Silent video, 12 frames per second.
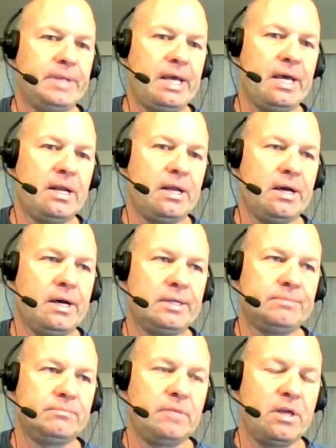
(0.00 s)
And
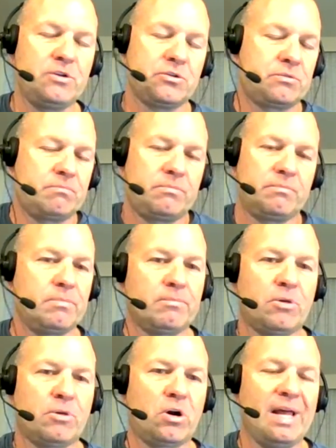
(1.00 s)
it's just
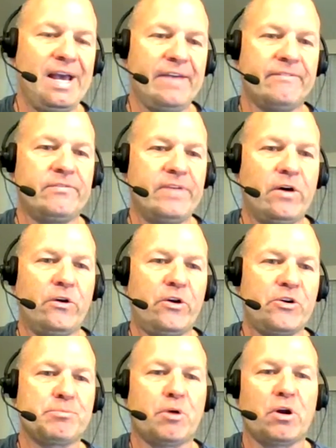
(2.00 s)
part of life.
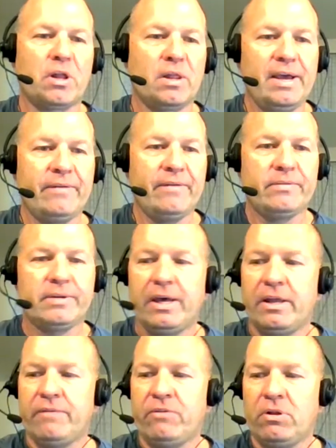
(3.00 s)
Failure is part of life.
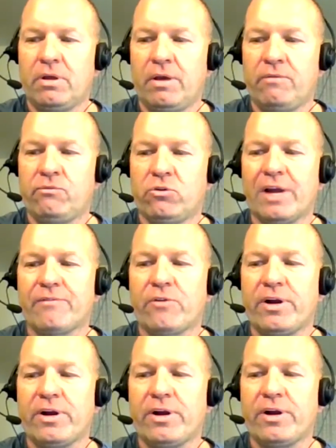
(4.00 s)
And if you're not
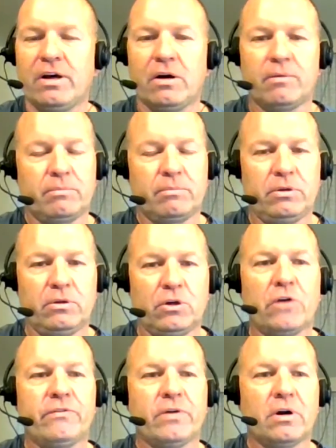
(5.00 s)
afraid to fail, you'll
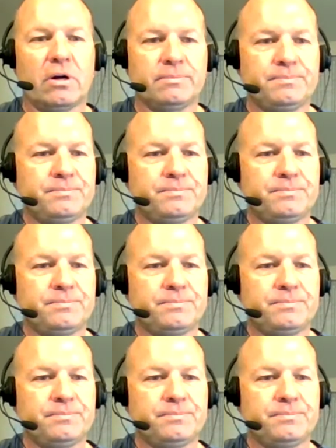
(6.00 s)
go far.